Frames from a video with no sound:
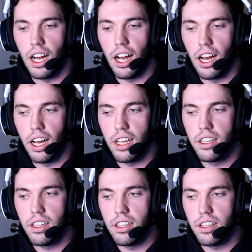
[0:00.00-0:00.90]
the
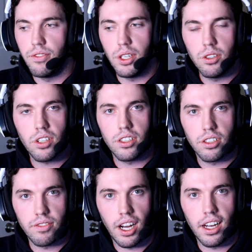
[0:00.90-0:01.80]
views on
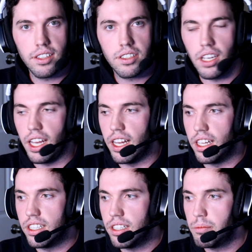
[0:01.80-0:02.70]
your VODs
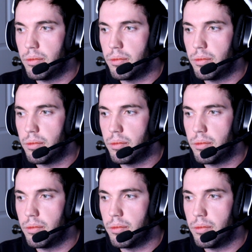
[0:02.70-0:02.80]
and